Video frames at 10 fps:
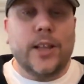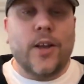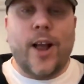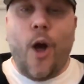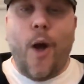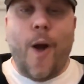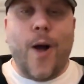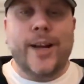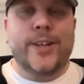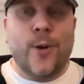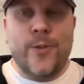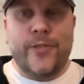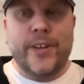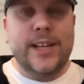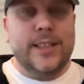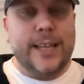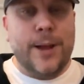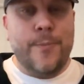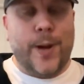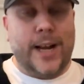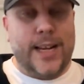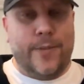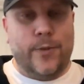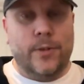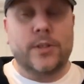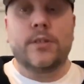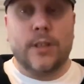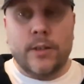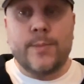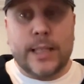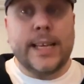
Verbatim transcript: Like, I don't think the impact levels, they